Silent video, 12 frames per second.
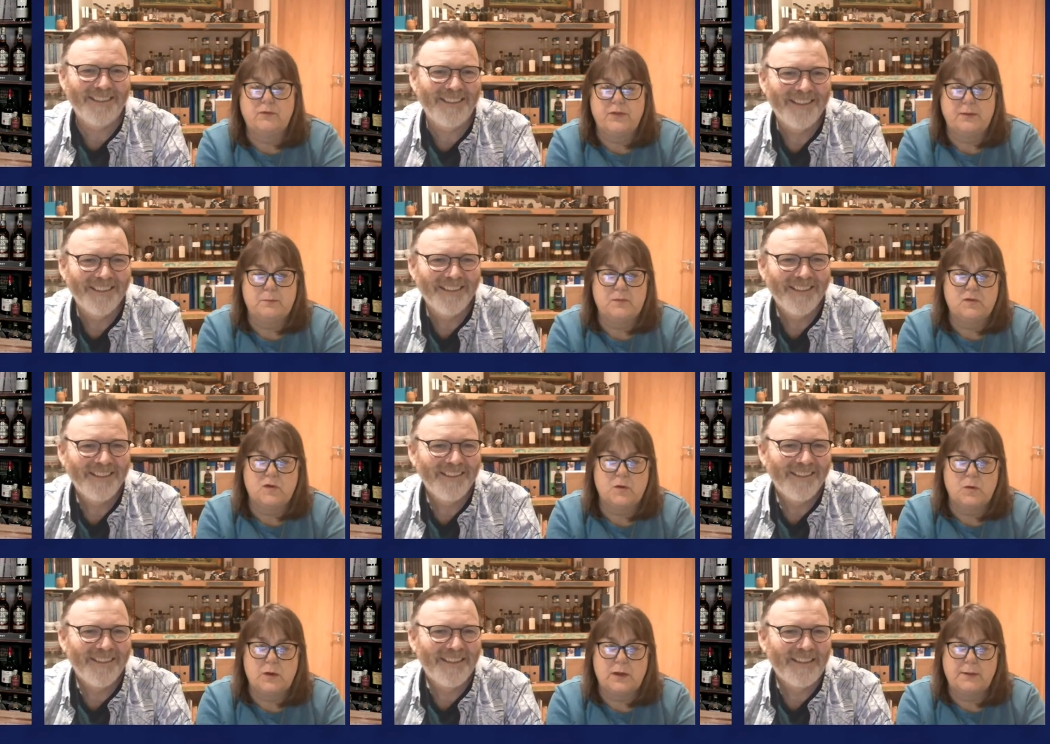Speaker 1: of them.
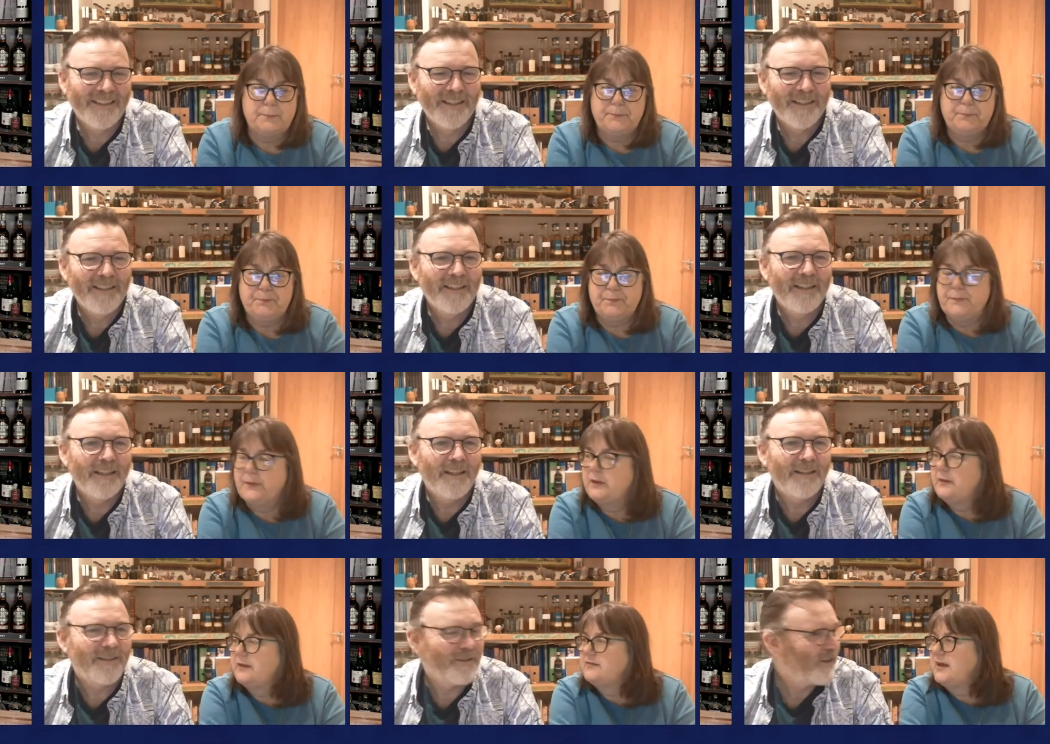So um,
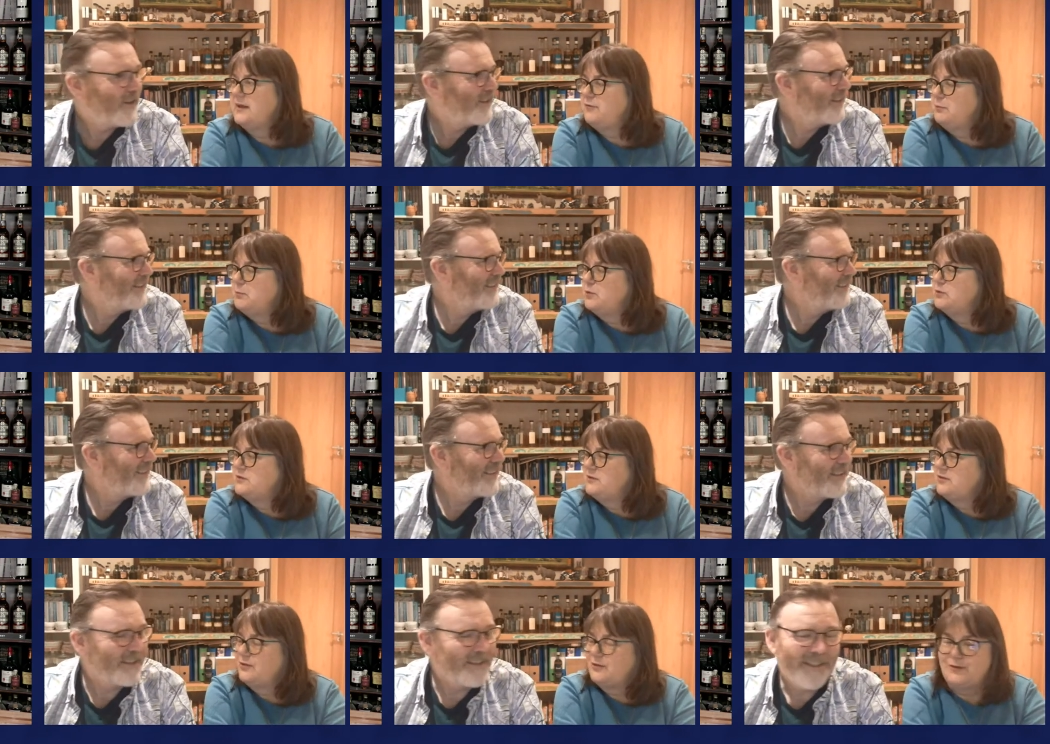that's so, kind of
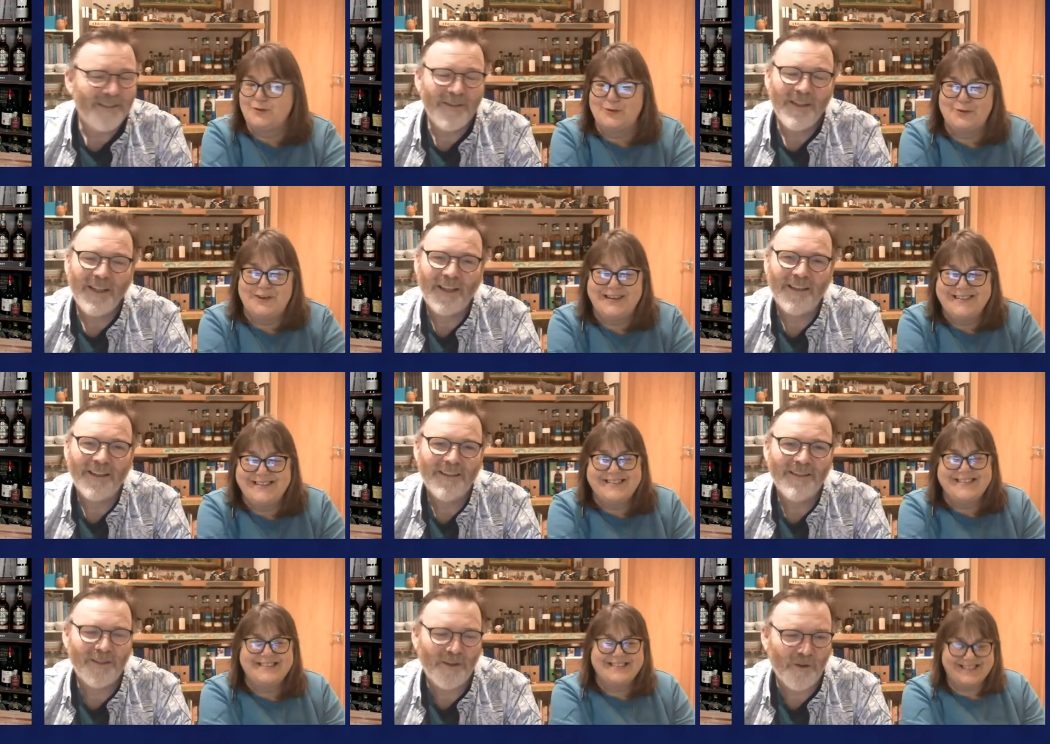important to the story. Yeah.
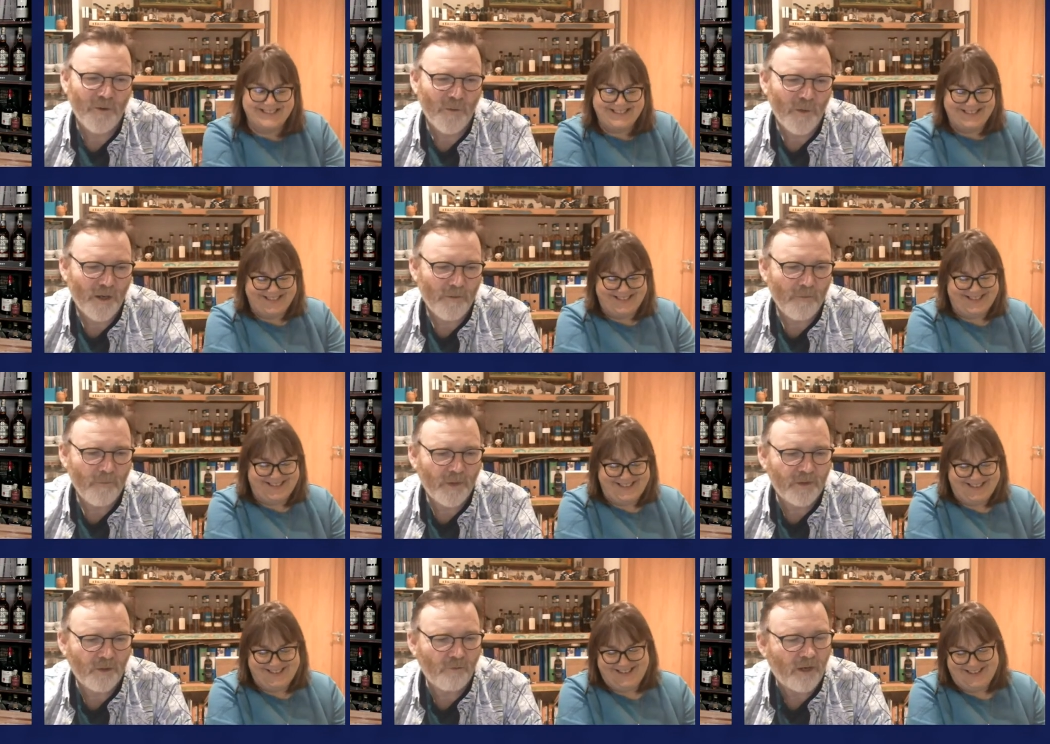
Speaker 2: So
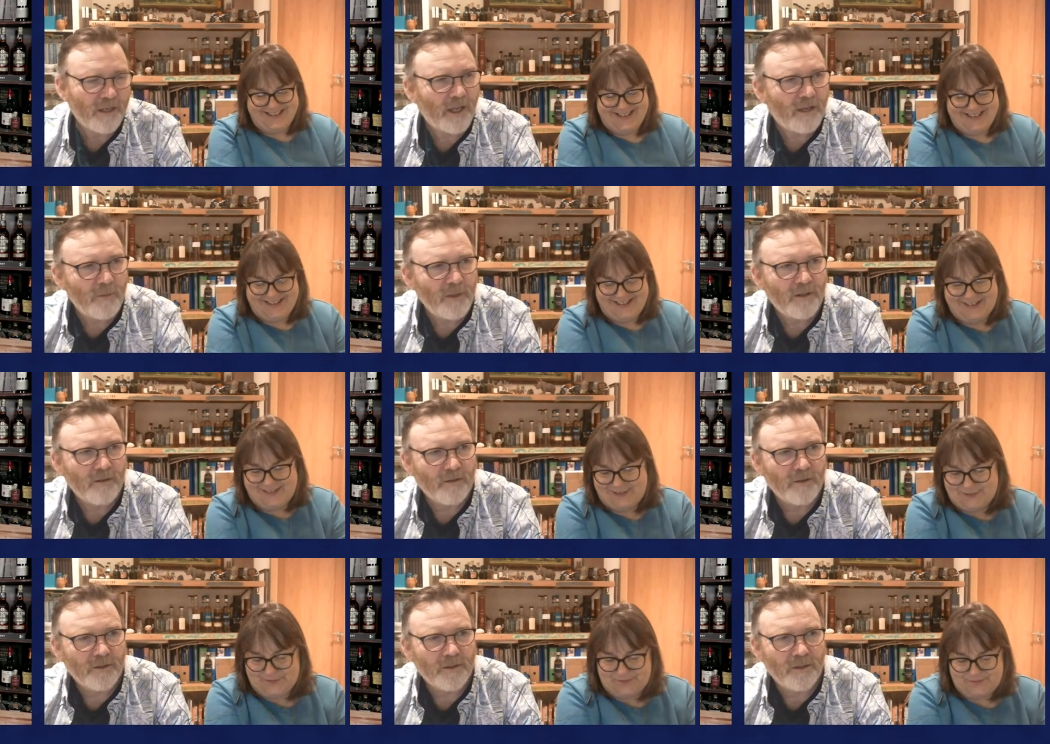um, so Grand gave me
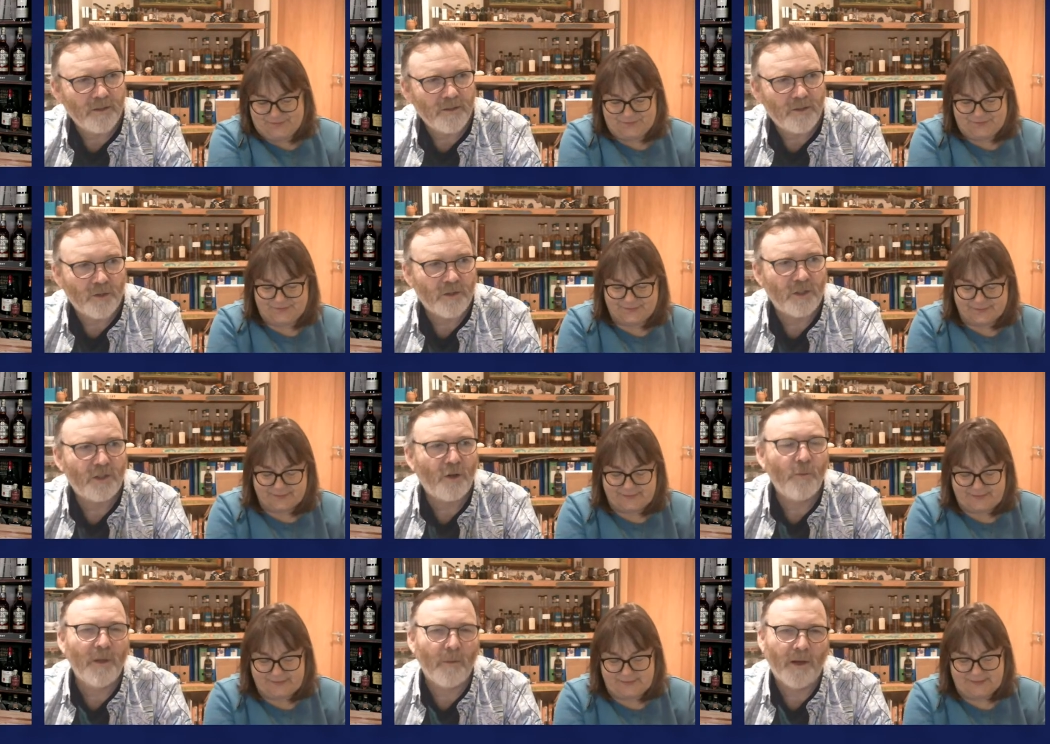the you know, she
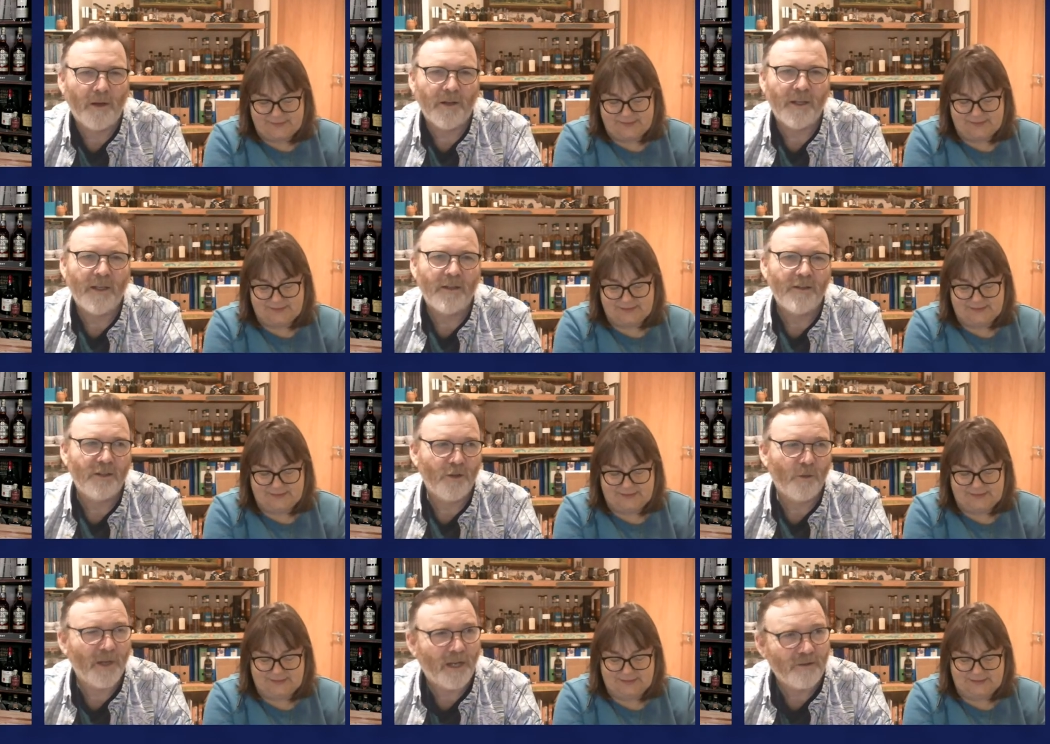told me about it, and she
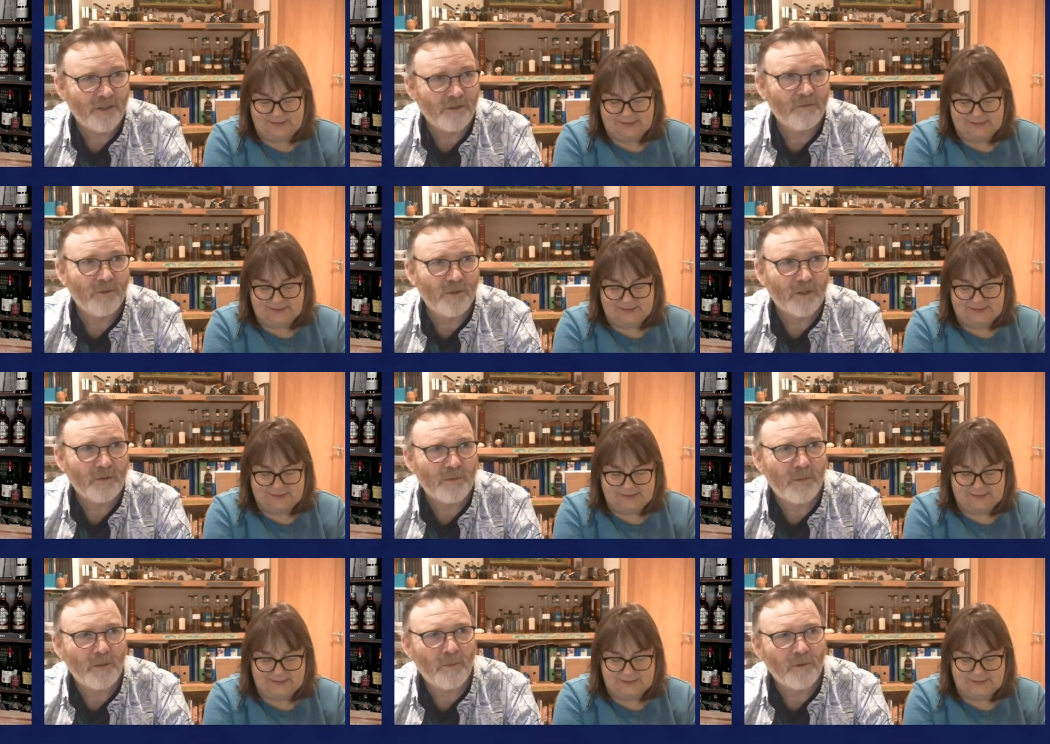told me how she you know,
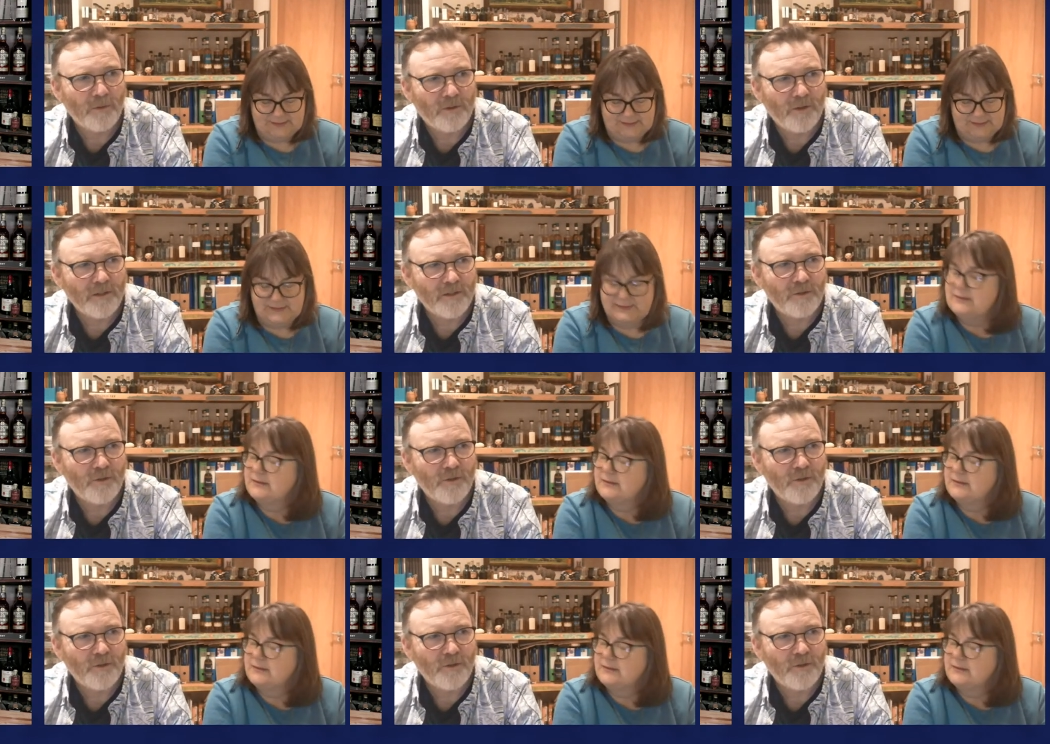people who had tried to